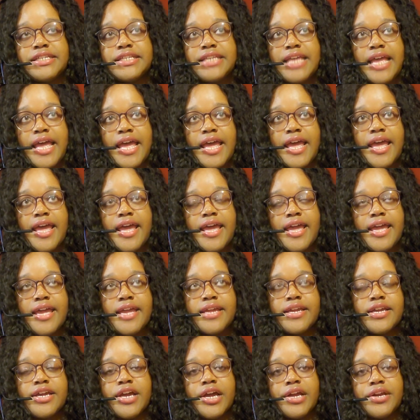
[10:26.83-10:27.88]
sad
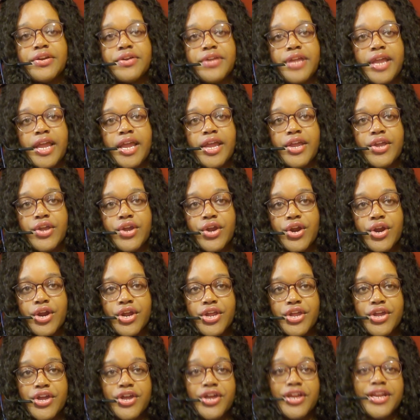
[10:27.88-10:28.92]
and Gutta can
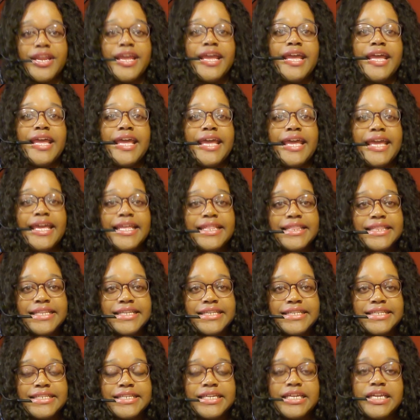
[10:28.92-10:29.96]
carry on in the
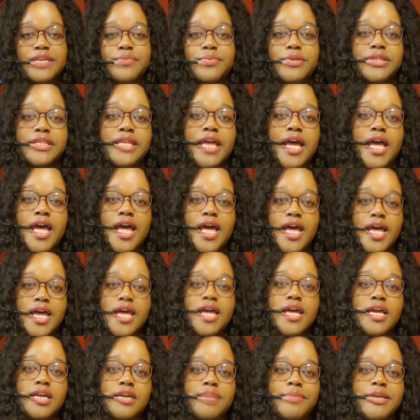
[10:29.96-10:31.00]
scene with the
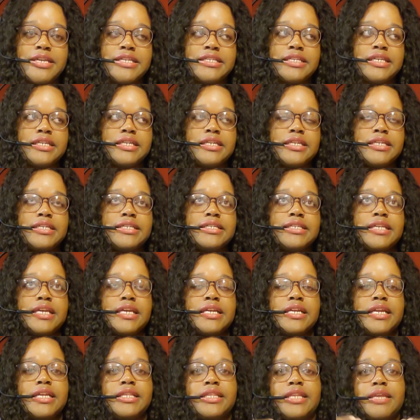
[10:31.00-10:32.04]
hug, basically
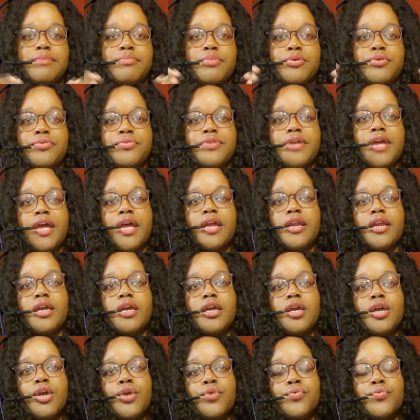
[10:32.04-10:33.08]
saying that they both kind
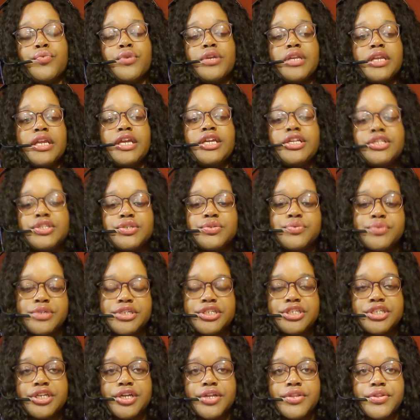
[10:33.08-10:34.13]
of relate to
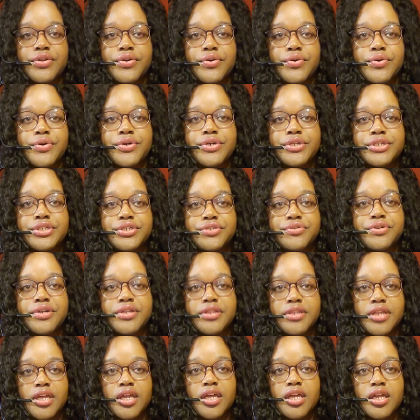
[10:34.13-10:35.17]
each other on the
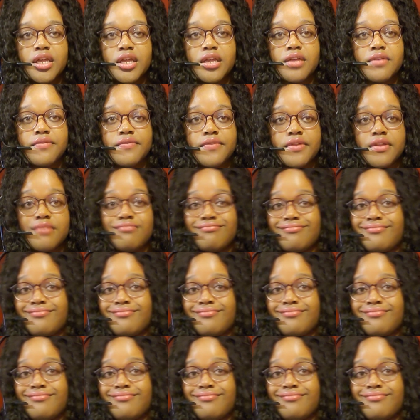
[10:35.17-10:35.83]
strength of